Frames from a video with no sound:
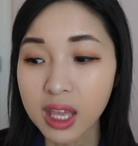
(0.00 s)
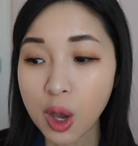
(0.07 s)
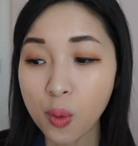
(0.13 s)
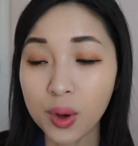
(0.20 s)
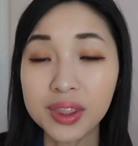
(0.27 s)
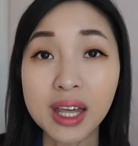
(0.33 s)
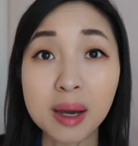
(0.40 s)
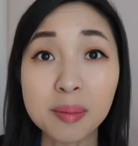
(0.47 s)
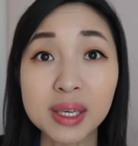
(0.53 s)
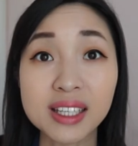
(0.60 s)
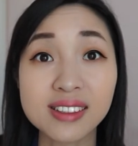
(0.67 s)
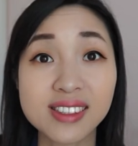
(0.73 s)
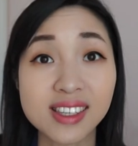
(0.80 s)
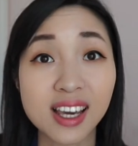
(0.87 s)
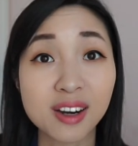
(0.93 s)
With that
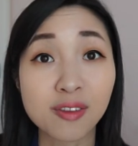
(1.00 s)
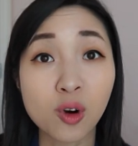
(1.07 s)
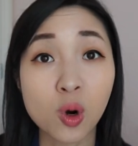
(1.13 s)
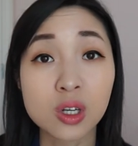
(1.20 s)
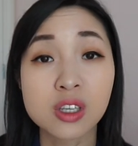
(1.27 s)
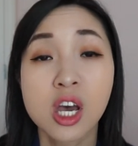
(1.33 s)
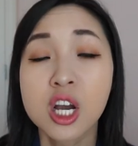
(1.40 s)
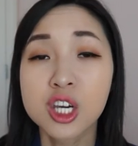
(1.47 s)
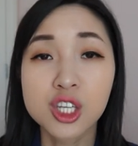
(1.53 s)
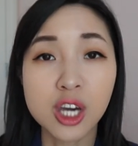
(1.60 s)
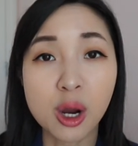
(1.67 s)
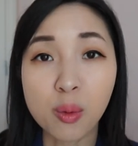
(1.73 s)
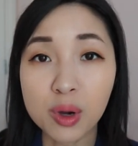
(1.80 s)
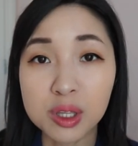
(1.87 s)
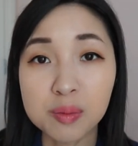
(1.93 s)
being said, of course,
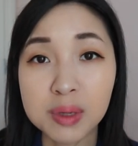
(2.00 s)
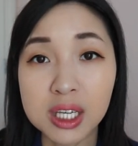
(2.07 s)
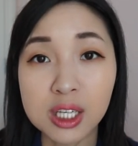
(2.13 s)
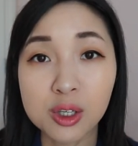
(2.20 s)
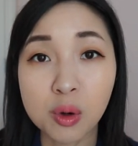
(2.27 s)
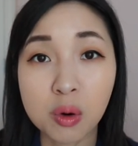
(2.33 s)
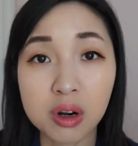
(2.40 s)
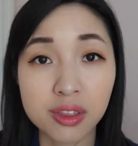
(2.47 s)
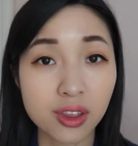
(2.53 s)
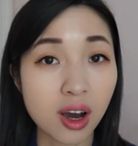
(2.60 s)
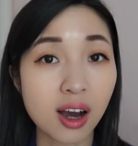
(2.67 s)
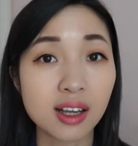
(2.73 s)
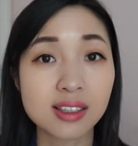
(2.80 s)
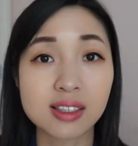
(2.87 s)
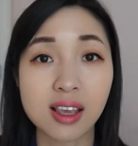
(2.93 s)
share with me your
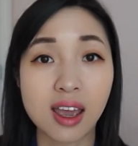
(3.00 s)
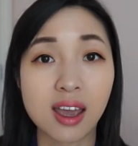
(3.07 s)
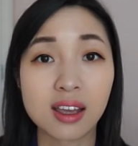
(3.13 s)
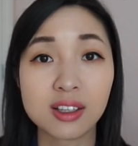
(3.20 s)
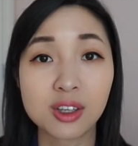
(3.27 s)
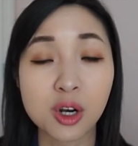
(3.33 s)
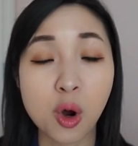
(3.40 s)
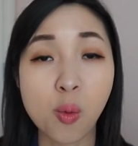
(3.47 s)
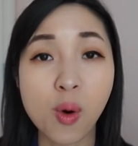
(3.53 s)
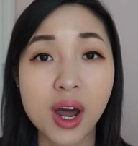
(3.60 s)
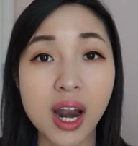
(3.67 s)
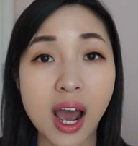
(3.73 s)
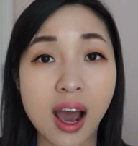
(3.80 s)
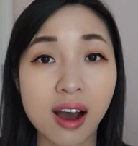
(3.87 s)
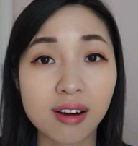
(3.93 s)
thoughts and, you know, what
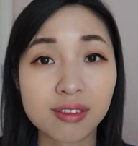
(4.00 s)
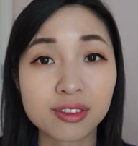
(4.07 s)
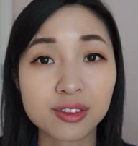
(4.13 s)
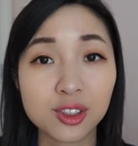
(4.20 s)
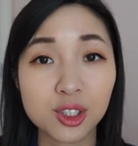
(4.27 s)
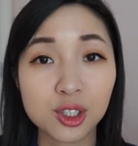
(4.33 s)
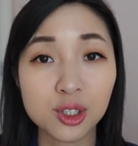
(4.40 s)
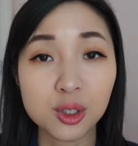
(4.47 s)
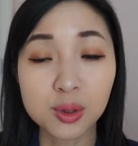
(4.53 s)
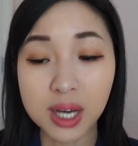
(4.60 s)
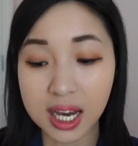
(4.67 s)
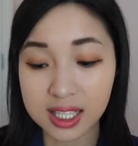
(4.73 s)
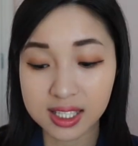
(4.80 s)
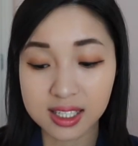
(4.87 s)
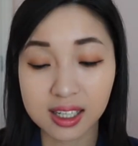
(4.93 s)
have you
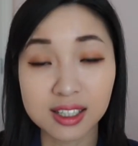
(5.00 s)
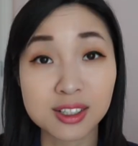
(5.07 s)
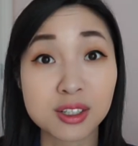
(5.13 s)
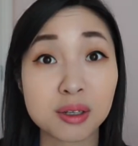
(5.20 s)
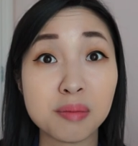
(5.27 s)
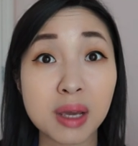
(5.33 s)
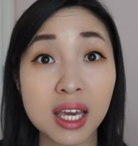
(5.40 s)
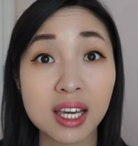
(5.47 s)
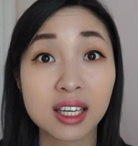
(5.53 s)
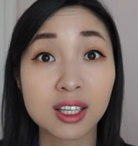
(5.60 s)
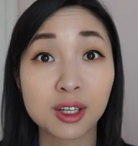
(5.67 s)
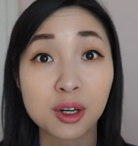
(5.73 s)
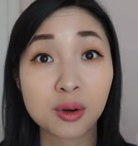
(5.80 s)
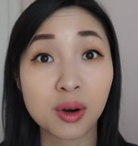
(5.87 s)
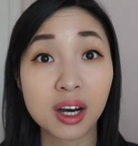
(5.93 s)
guys done to make, you
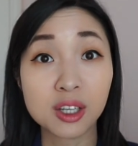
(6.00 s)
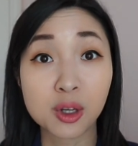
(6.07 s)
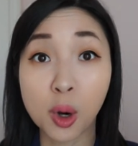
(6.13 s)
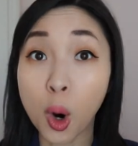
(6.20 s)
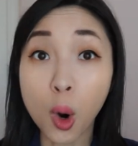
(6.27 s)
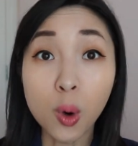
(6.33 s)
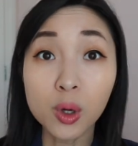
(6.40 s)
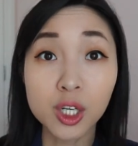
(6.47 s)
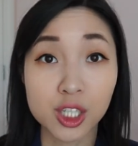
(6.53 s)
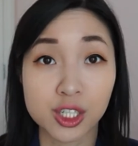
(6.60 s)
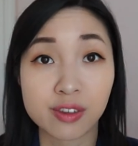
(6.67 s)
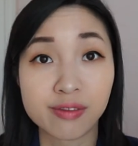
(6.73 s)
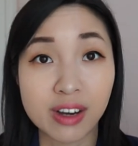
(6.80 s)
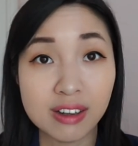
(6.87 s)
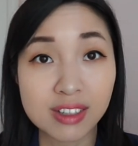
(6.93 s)
know, your own
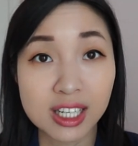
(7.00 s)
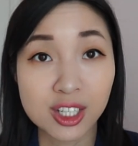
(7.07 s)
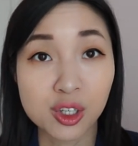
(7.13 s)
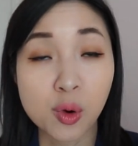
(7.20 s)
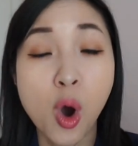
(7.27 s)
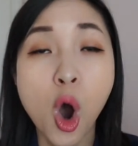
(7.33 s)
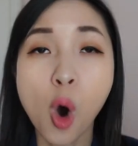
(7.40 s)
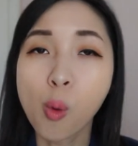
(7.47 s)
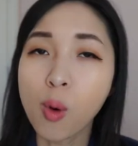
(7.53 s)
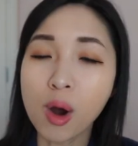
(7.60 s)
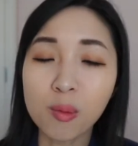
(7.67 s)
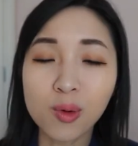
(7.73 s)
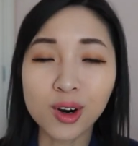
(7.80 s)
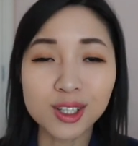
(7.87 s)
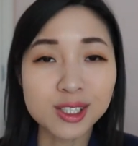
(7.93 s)
cushion foundation?
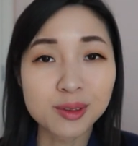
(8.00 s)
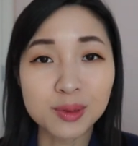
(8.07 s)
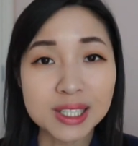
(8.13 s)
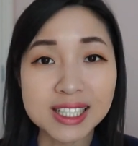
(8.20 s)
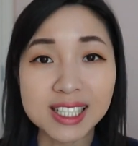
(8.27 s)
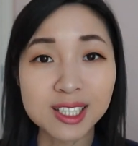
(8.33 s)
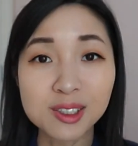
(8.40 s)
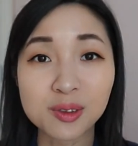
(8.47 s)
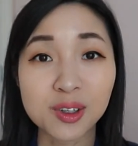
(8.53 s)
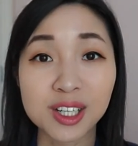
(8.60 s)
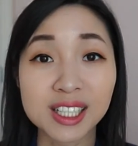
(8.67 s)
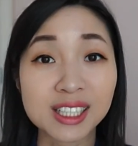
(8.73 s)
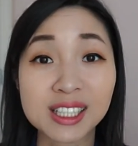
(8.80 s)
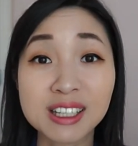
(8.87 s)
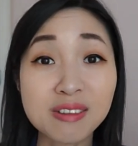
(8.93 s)
What worked and what didn't
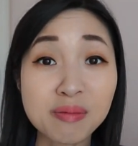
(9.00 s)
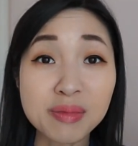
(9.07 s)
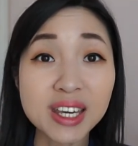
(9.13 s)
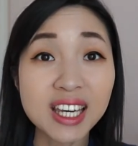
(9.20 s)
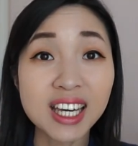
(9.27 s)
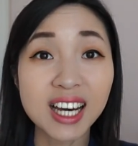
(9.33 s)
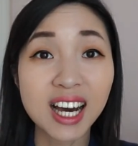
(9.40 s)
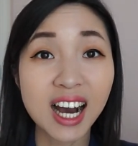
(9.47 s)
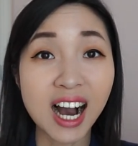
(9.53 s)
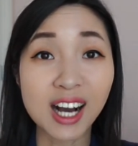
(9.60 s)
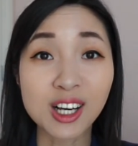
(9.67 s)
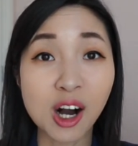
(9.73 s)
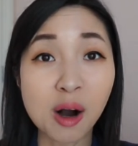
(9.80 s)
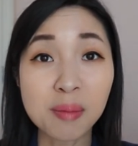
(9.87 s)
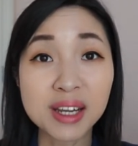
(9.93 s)
work? Leave me a
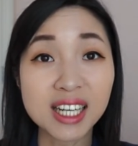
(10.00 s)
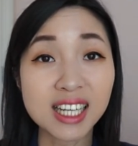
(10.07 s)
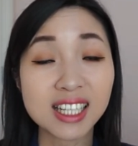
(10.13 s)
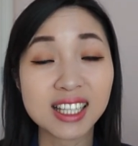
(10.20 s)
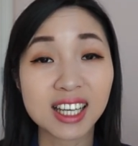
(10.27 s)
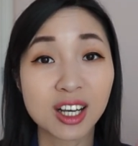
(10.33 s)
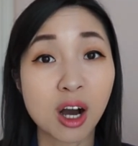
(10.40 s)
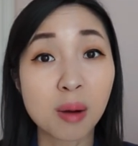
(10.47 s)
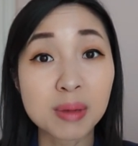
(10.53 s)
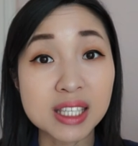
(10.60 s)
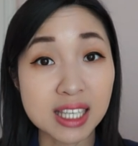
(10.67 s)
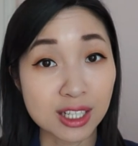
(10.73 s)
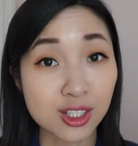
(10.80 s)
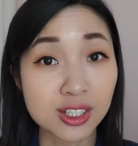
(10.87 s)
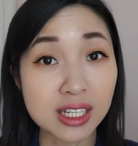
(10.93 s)
comment in the comment
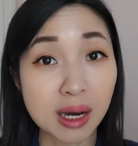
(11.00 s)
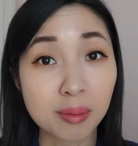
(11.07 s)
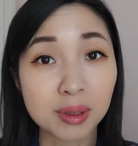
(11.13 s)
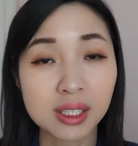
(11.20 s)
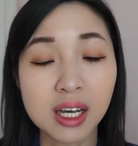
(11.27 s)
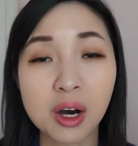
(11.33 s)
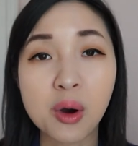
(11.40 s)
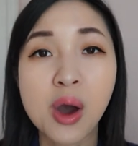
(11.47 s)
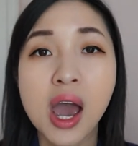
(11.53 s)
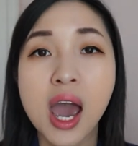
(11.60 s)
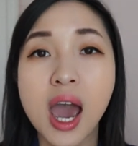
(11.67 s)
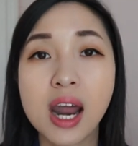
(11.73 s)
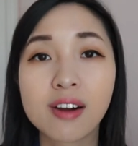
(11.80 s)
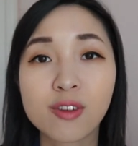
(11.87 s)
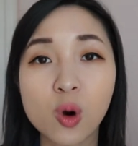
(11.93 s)
section down below.
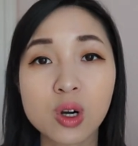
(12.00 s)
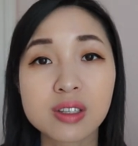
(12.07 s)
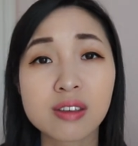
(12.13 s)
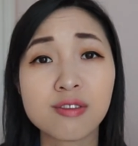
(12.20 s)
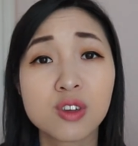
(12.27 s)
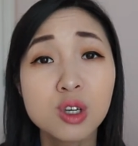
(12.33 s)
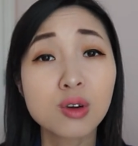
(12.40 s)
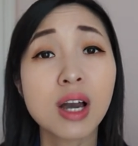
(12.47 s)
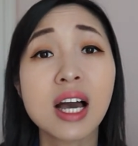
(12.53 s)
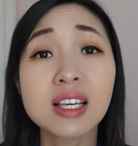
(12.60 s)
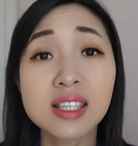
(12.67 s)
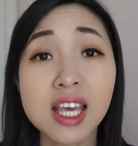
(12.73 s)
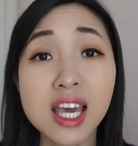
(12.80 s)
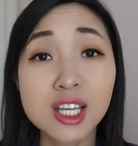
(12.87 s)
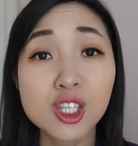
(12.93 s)
And of course, if you
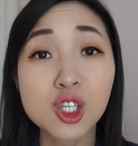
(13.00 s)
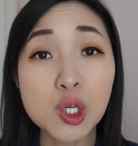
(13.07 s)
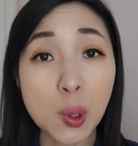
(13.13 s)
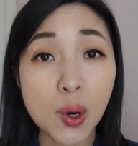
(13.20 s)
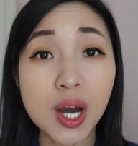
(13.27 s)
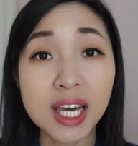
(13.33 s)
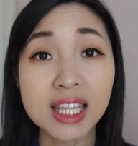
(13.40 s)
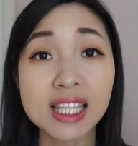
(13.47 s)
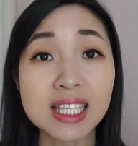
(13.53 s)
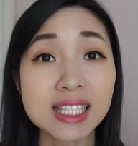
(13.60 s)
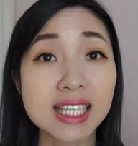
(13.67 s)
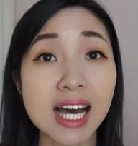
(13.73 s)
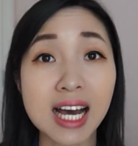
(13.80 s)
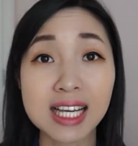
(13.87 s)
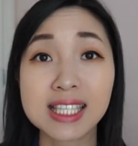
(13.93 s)
guys enjoy these
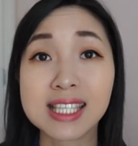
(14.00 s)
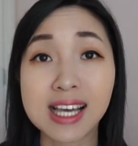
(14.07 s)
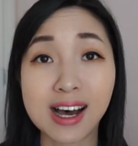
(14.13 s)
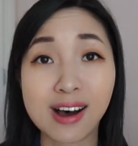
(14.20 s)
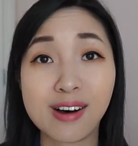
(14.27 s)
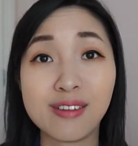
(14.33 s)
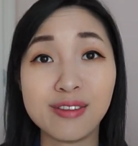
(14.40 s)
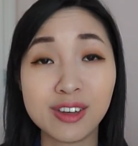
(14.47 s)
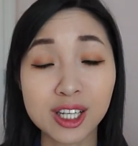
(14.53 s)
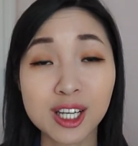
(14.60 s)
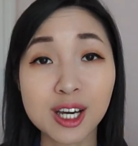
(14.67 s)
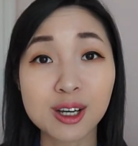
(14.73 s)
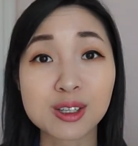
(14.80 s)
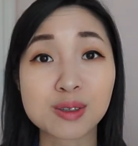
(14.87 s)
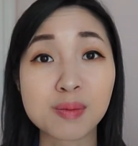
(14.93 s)
kinds of
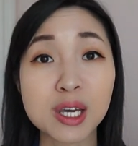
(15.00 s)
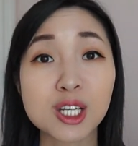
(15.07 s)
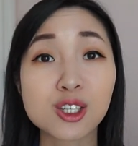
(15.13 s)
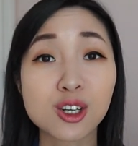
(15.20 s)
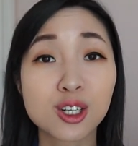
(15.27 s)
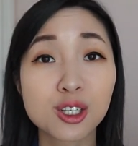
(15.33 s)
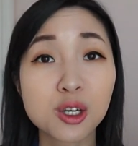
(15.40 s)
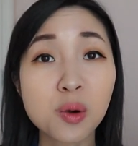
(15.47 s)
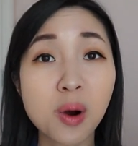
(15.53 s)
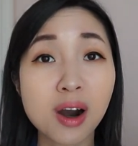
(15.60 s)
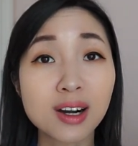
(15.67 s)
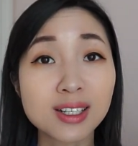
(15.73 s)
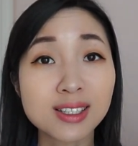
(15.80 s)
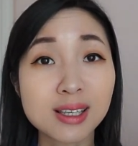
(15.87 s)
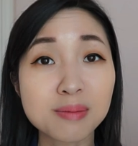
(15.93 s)
videos, make sure you
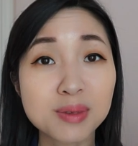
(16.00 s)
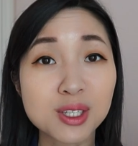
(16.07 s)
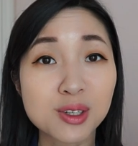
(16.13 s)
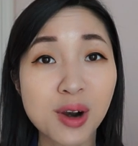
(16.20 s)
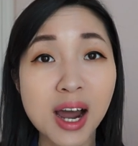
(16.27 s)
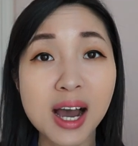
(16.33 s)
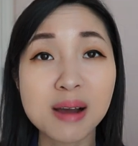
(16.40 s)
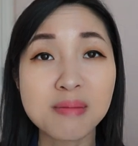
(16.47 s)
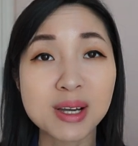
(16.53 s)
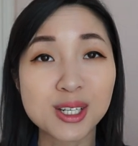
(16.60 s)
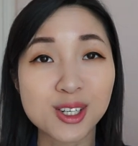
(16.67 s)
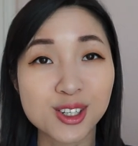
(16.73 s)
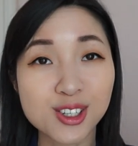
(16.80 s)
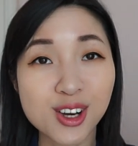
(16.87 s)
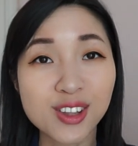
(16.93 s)
are subscribed and
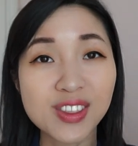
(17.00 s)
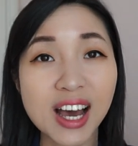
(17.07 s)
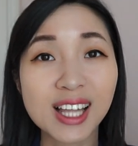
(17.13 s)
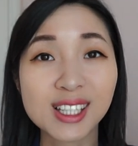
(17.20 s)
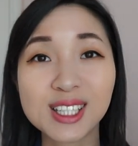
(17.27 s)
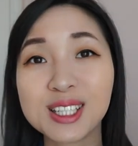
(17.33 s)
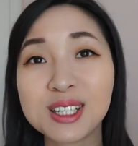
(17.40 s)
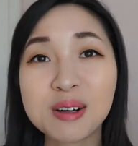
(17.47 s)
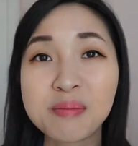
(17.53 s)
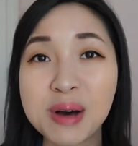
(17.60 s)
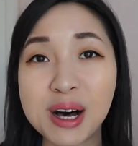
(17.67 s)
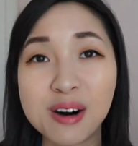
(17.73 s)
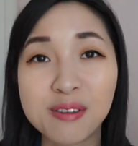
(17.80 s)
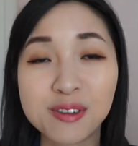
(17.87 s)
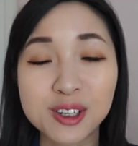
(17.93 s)
turn on that little
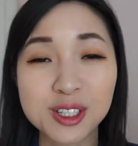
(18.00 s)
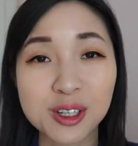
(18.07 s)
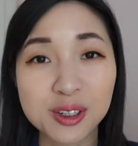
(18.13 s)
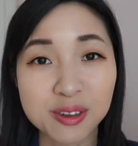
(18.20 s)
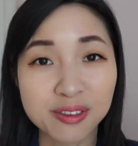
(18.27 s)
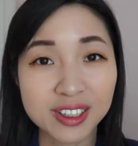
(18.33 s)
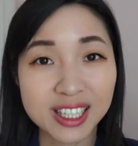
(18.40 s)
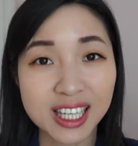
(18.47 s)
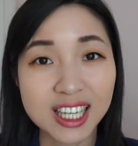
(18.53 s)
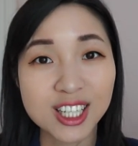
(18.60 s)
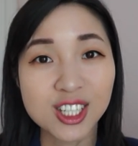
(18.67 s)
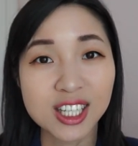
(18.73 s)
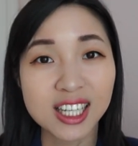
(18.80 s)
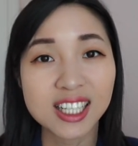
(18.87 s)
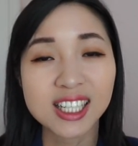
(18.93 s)
bell for
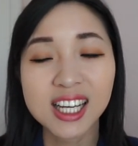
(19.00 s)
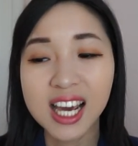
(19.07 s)
notification.